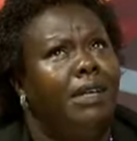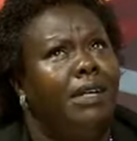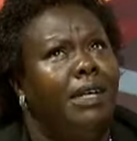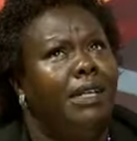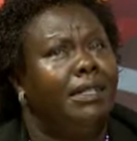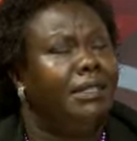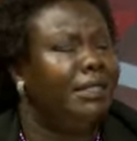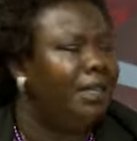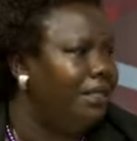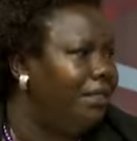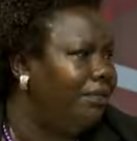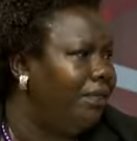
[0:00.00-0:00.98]

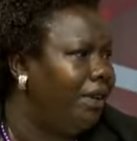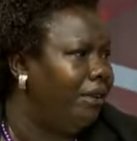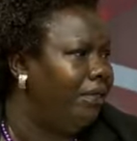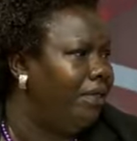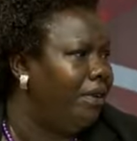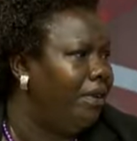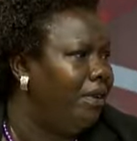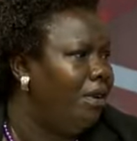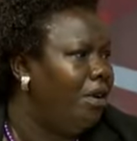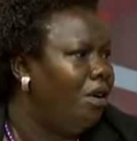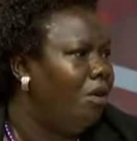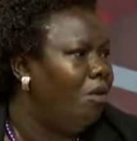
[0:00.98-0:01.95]
1995,
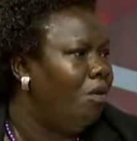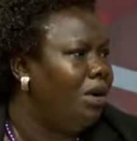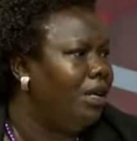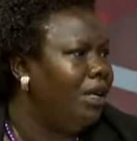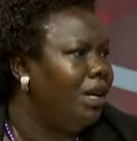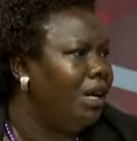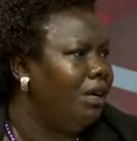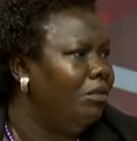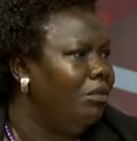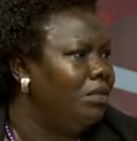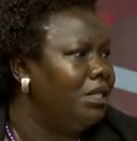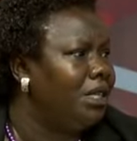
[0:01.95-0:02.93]
one girl
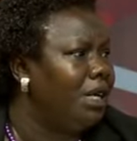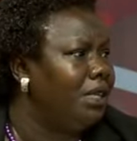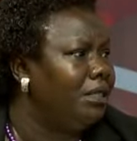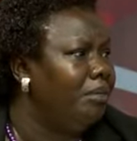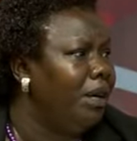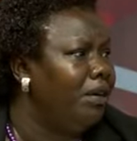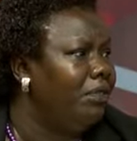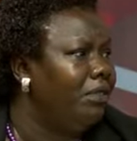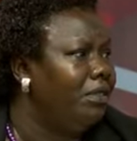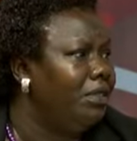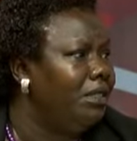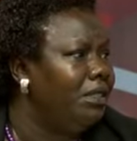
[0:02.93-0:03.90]
was cut by
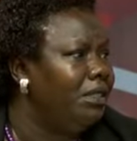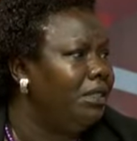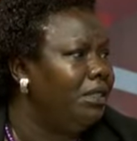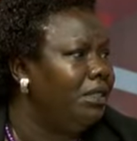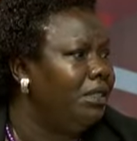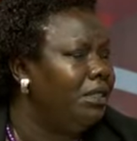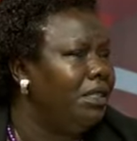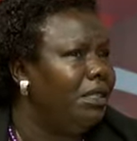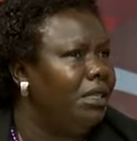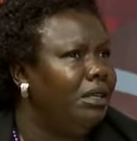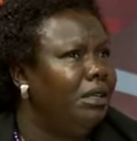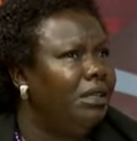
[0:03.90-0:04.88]
force in
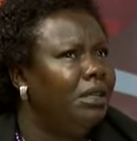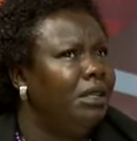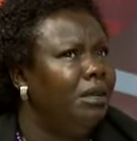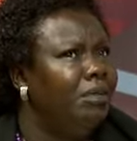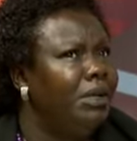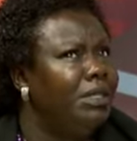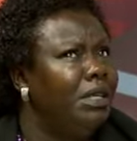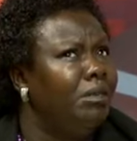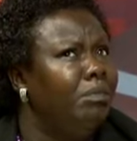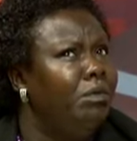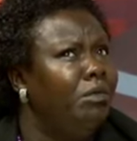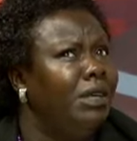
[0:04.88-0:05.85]
the
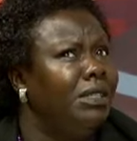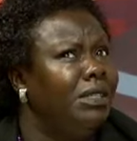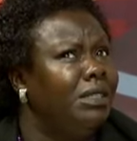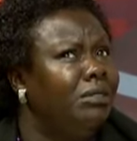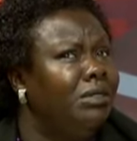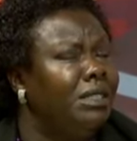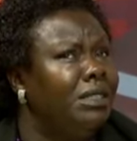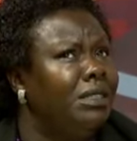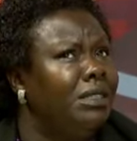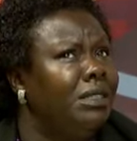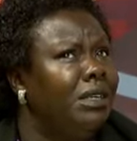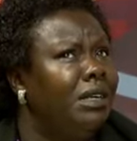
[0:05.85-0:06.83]
present Bukwa district.
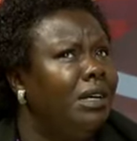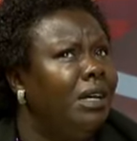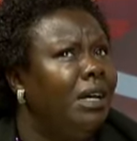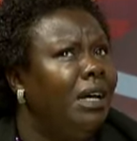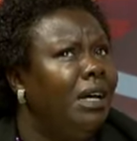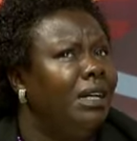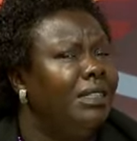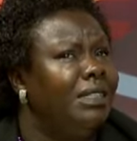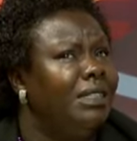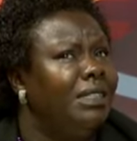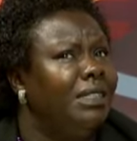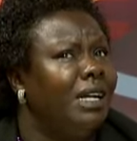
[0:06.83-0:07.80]
And
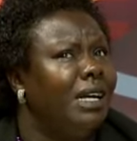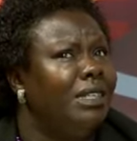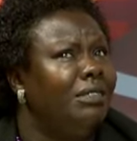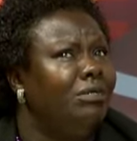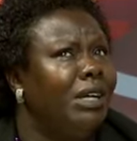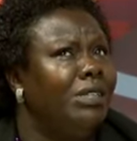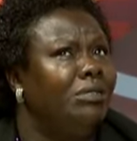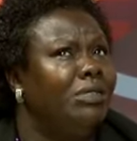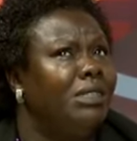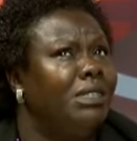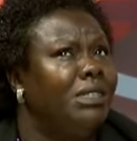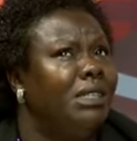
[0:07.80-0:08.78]
this girl tried to
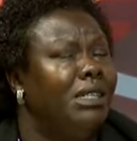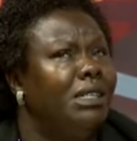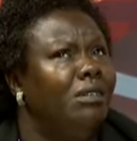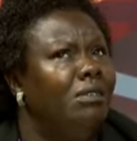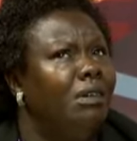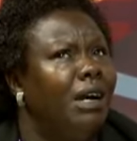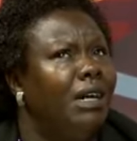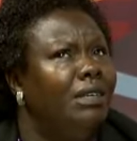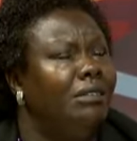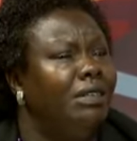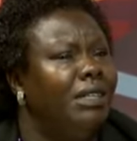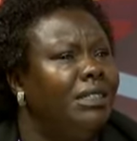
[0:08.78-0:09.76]
seek legal
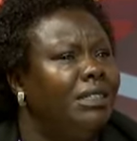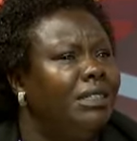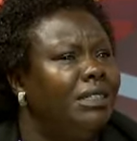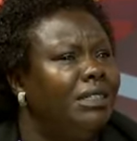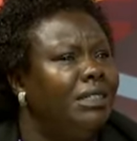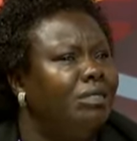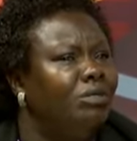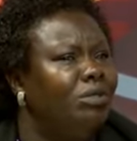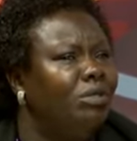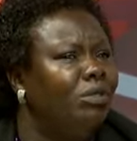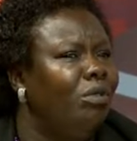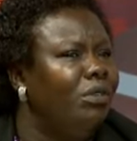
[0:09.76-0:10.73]
address. It
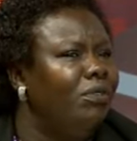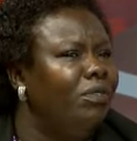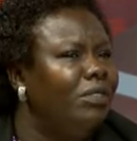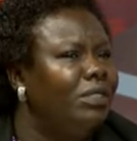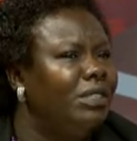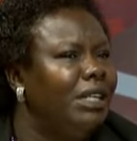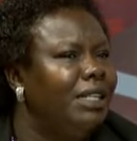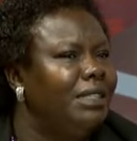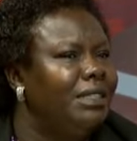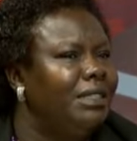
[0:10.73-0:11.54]
was all fruitless